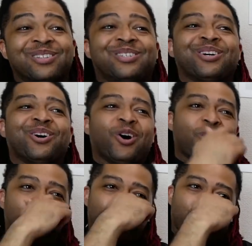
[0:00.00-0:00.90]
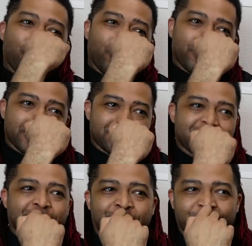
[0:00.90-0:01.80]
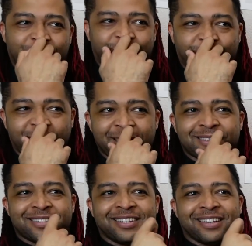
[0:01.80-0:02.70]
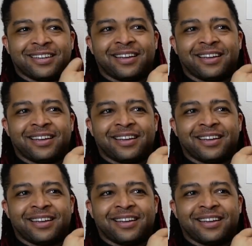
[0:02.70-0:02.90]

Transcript: Dude! This is gonna be crazy.